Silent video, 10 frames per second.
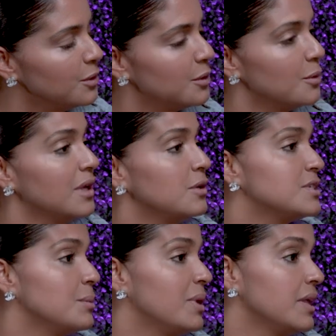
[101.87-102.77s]
You know that you're
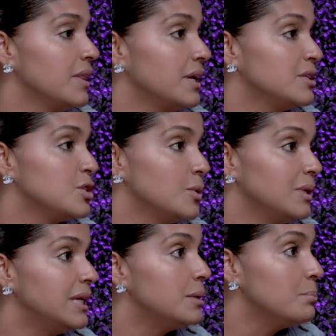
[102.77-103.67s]
somebody that I
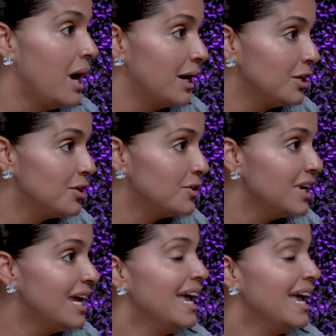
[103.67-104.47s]
totally admired.